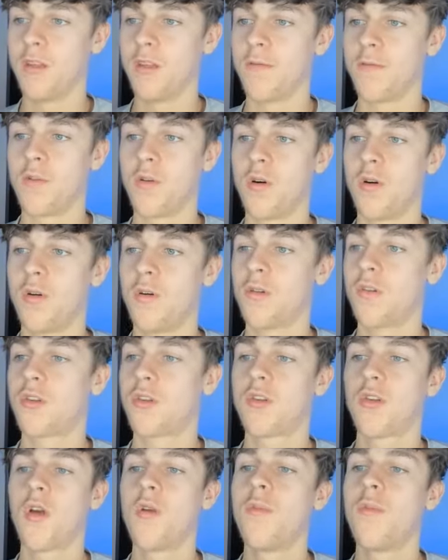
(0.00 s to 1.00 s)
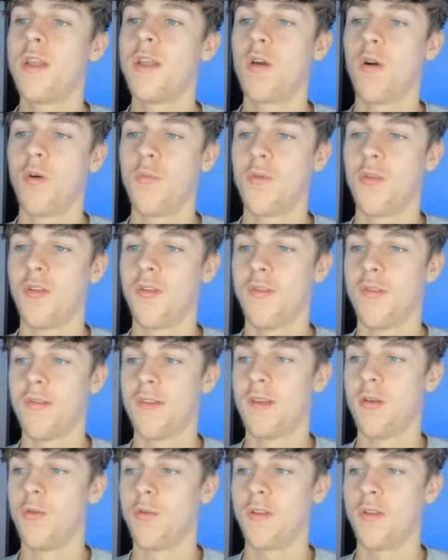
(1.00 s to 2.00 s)
you've got so many
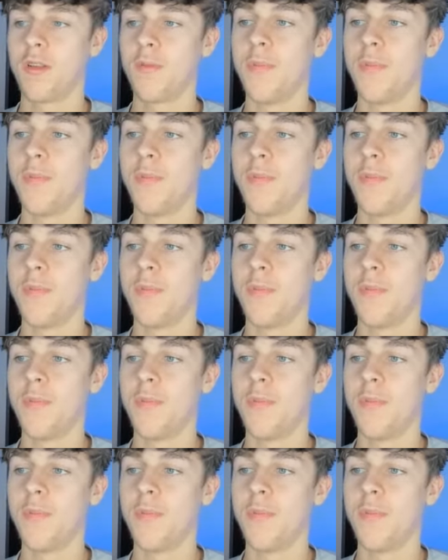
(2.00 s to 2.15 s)
options in order